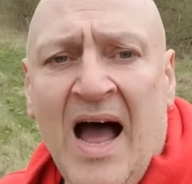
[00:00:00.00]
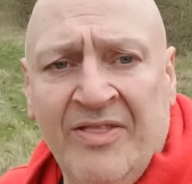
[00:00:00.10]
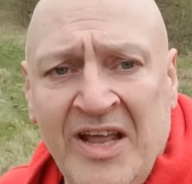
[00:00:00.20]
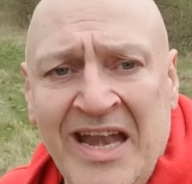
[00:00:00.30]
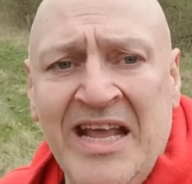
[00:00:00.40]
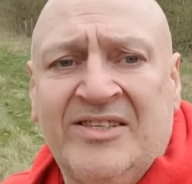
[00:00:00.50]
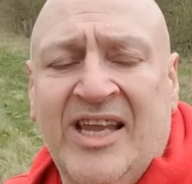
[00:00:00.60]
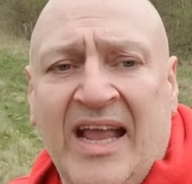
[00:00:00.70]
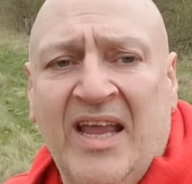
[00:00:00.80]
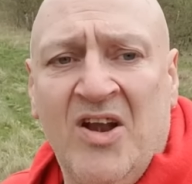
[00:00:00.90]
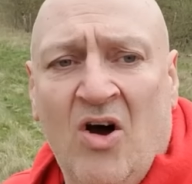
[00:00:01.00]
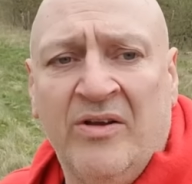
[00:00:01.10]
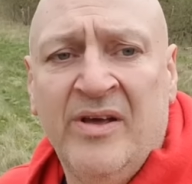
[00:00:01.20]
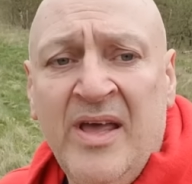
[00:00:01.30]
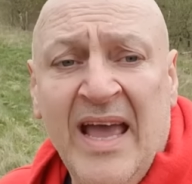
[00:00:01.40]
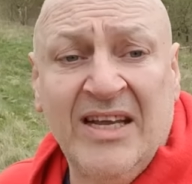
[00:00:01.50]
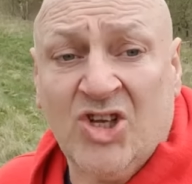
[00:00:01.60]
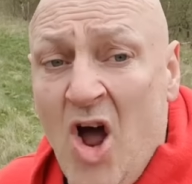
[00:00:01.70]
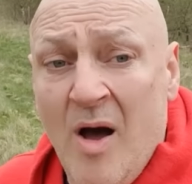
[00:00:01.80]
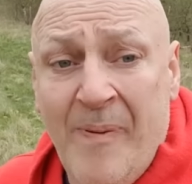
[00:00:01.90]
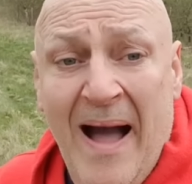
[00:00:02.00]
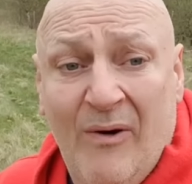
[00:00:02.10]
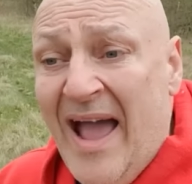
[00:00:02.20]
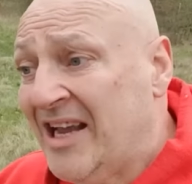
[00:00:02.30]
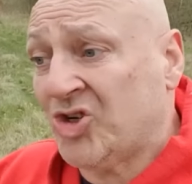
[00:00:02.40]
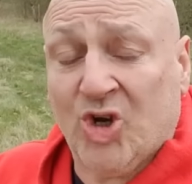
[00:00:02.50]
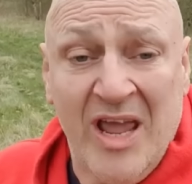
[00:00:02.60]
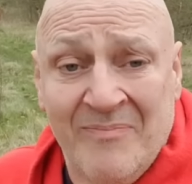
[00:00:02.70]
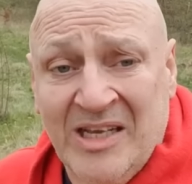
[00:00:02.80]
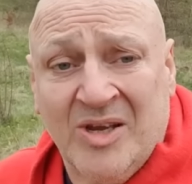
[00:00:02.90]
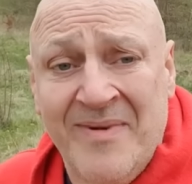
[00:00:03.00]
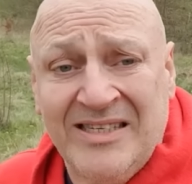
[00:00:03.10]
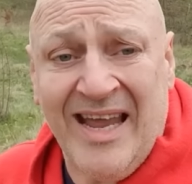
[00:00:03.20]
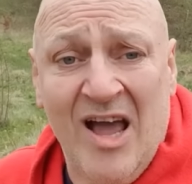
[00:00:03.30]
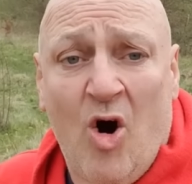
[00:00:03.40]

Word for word: And they need taking on. It's not about extremism, is it?